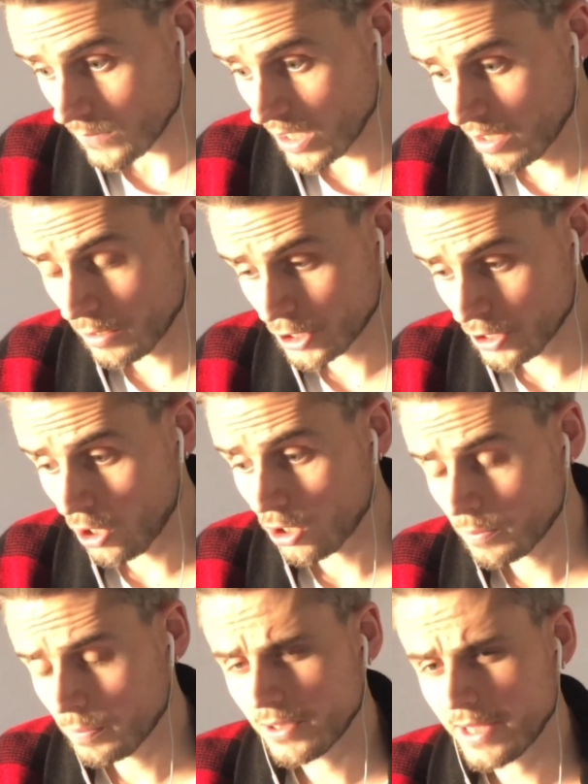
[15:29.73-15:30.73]
a
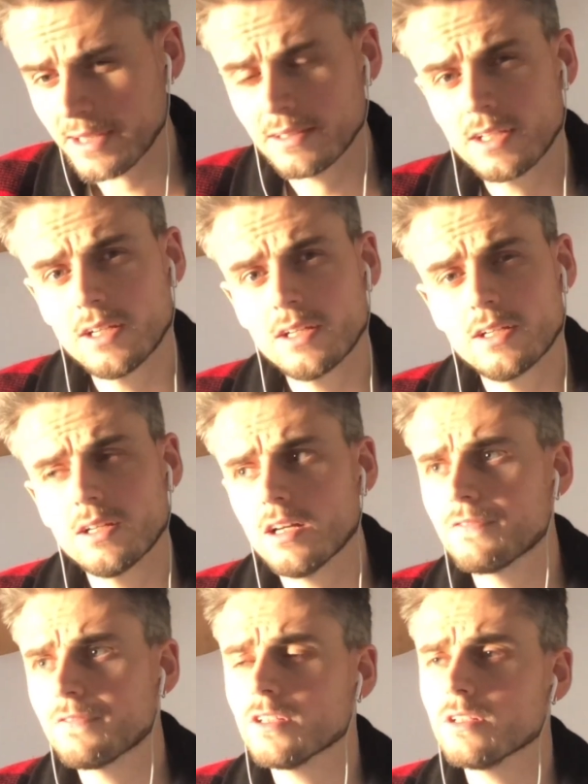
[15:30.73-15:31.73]
shock, but then
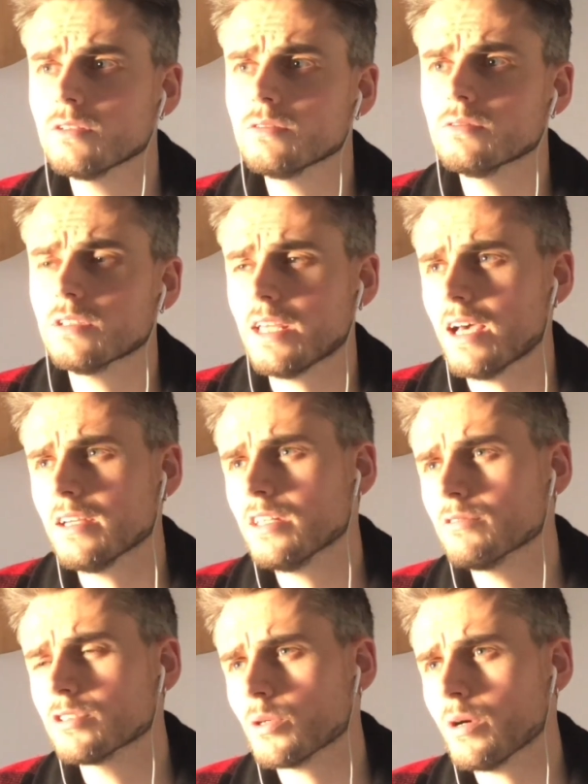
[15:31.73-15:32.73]
a
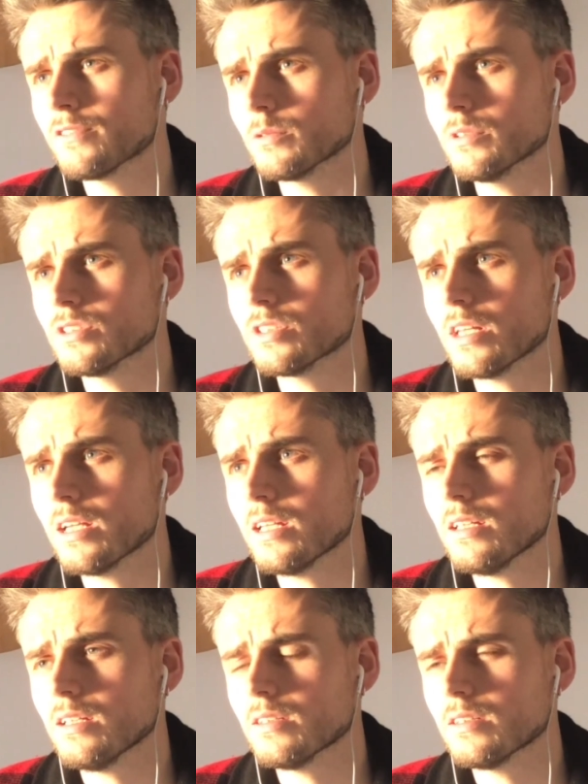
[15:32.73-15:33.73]
year or so afterwards,
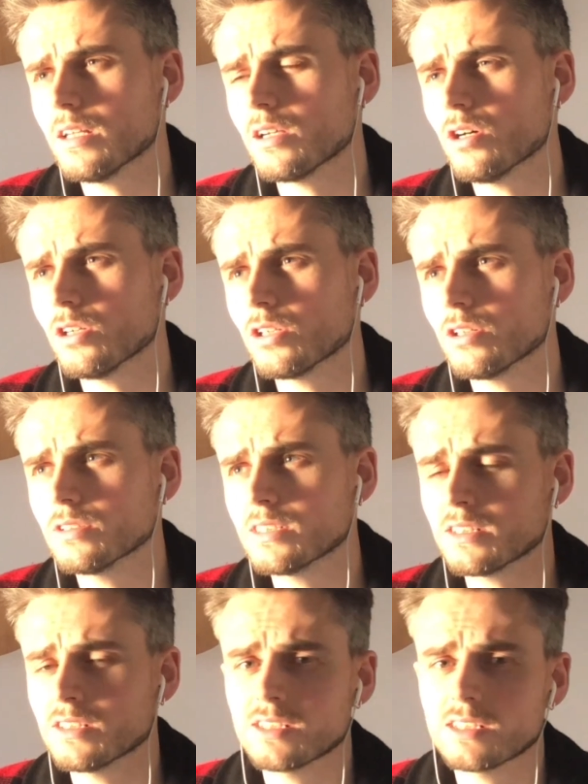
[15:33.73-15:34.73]
they got in
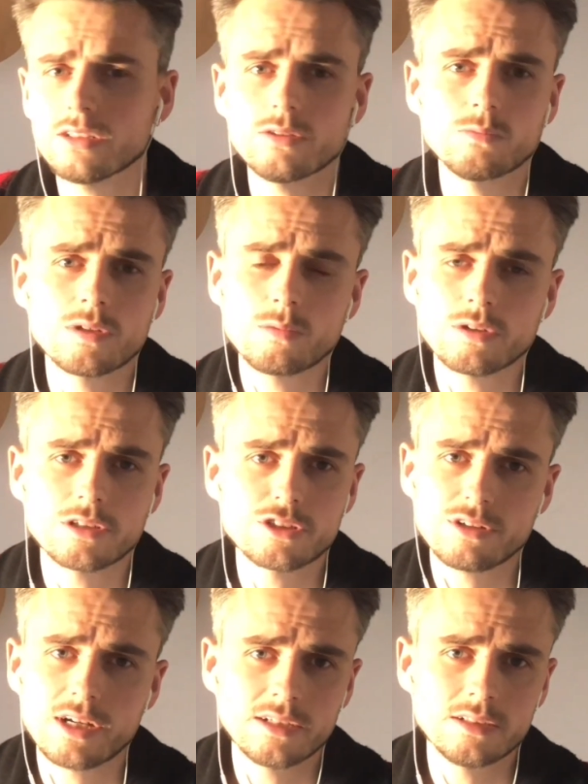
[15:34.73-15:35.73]
contact and said, look, we want to
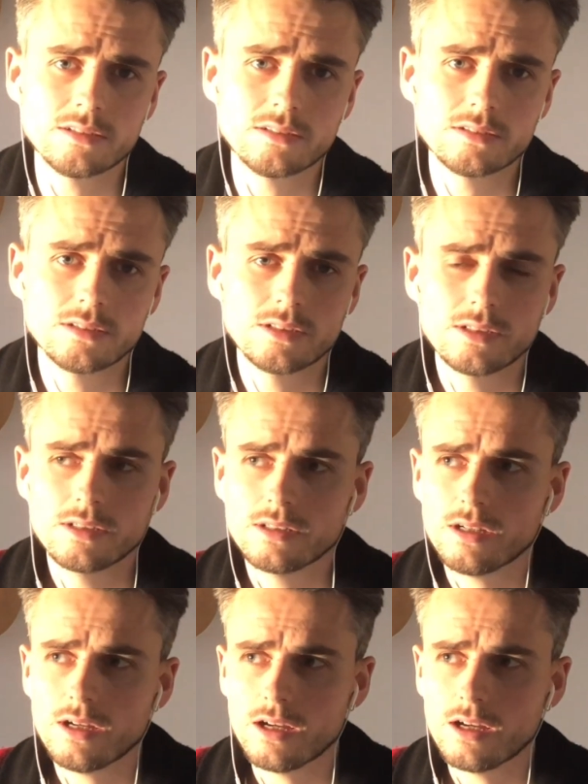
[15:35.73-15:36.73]
trial
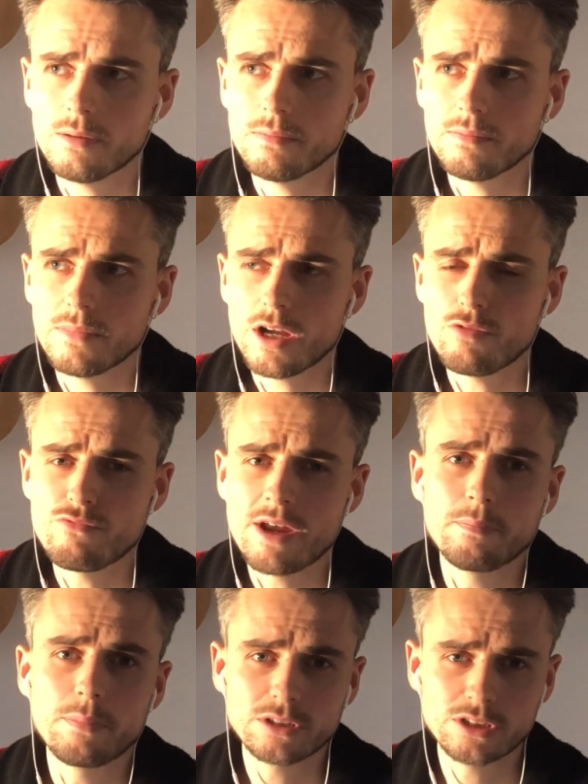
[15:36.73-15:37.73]
a
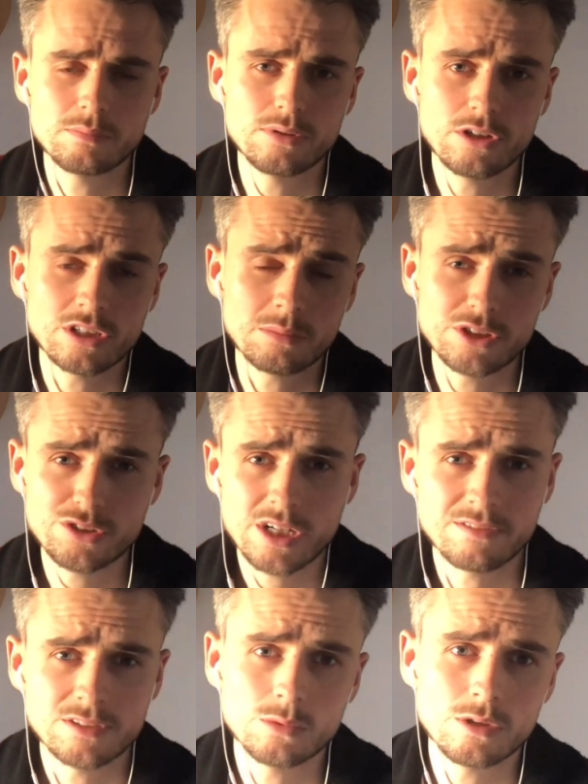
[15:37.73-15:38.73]
red button program straight
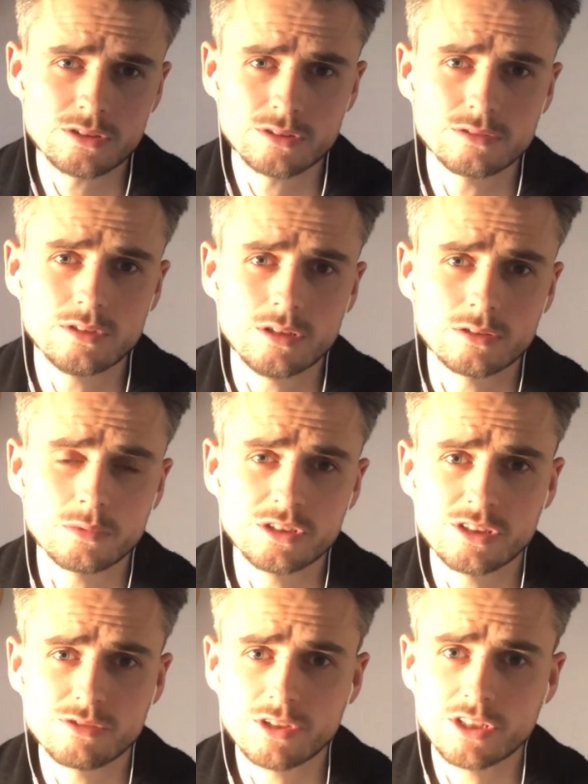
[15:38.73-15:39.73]
after Waterloo Road, which
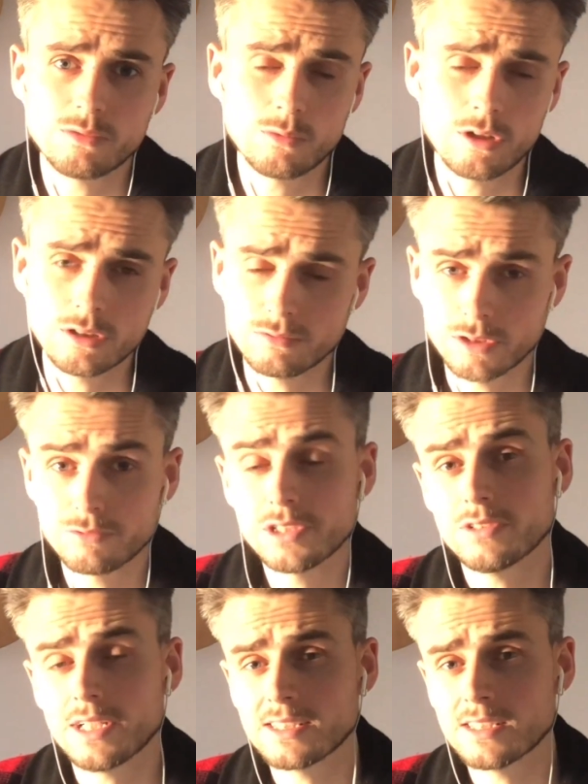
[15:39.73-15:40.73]
is Waterloo Road
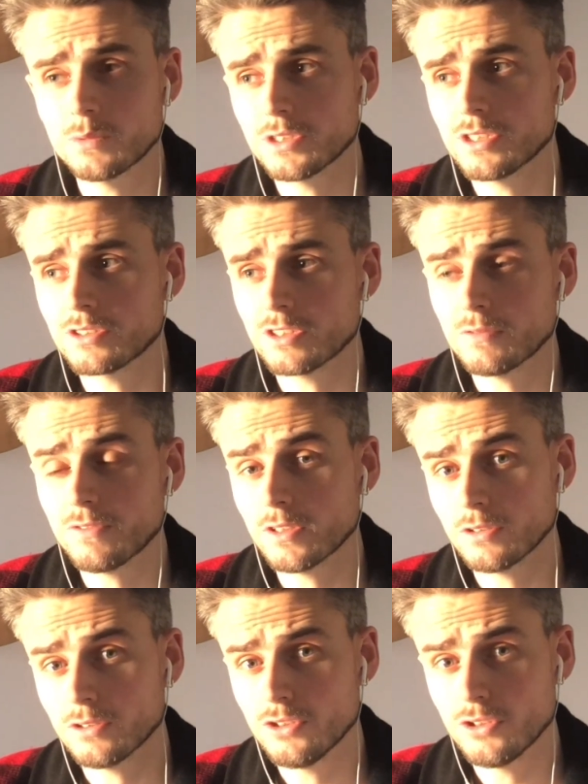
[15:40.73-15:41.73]
Reunited, which is going to
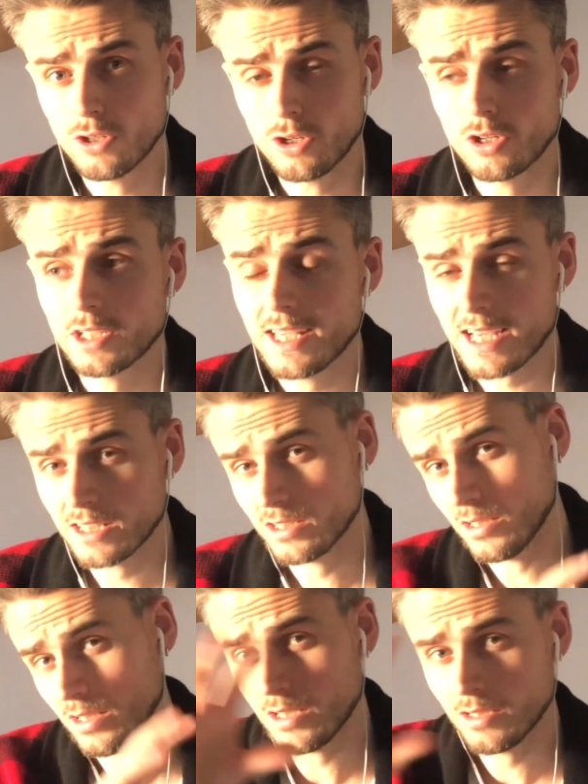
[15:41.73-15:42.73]
follow your cast
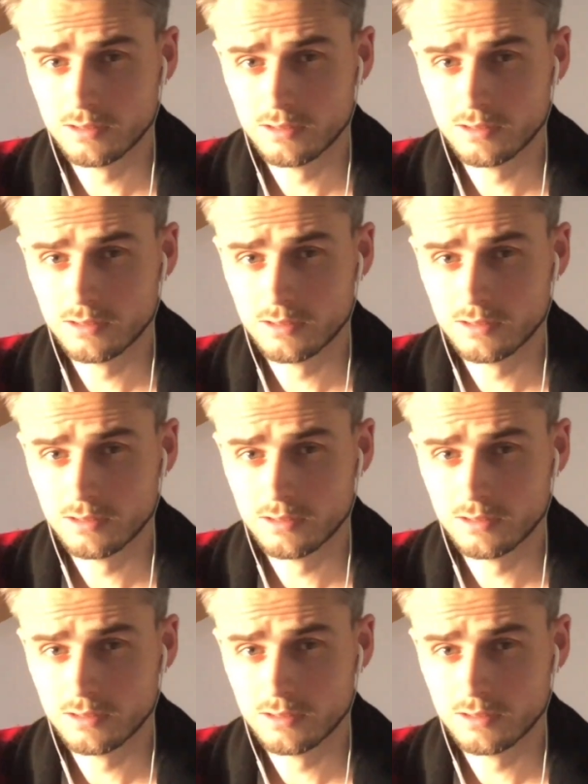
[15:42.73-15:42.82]
year,